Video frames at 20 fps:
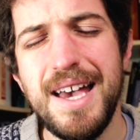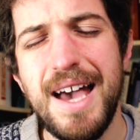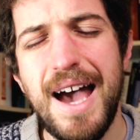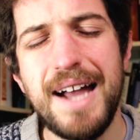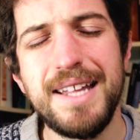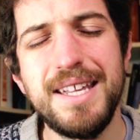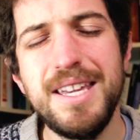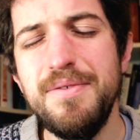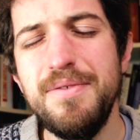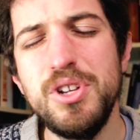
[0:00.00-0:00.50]

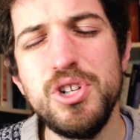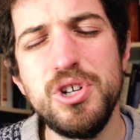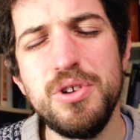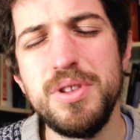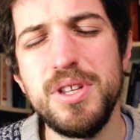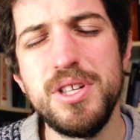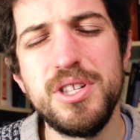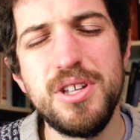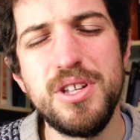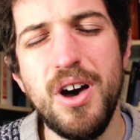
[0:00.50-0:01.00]
And even
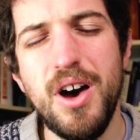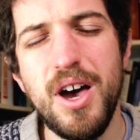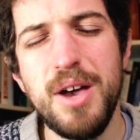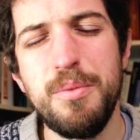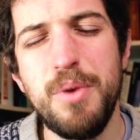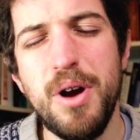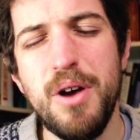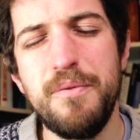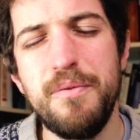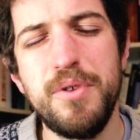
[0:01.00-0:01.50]
during this
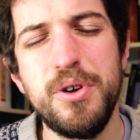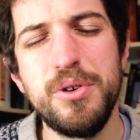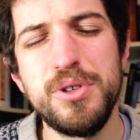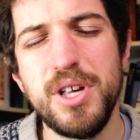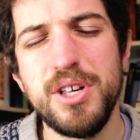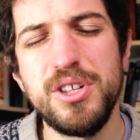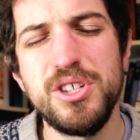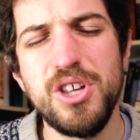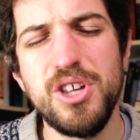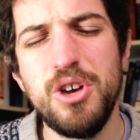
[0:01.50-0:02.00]
time where it feels
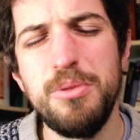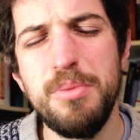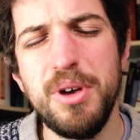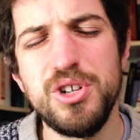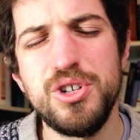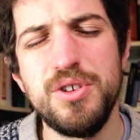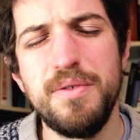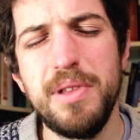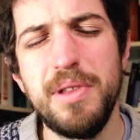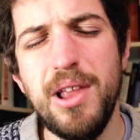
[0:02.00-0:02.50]
like so
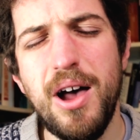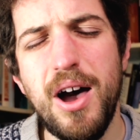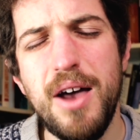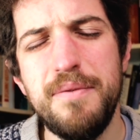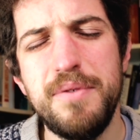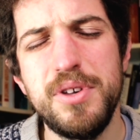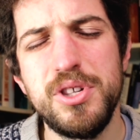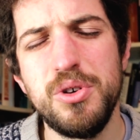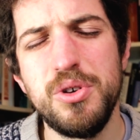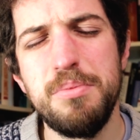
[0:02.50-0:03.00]
much of
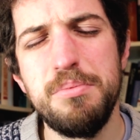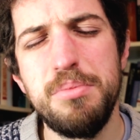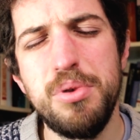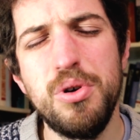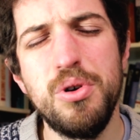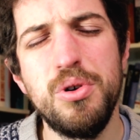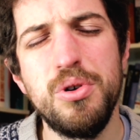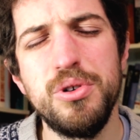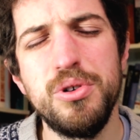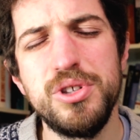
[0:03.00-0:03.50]
life is on
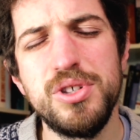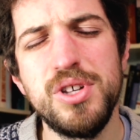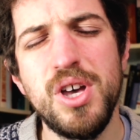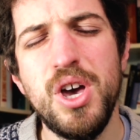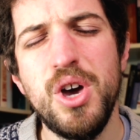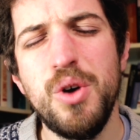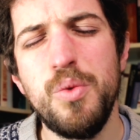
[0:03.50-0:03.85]
pause,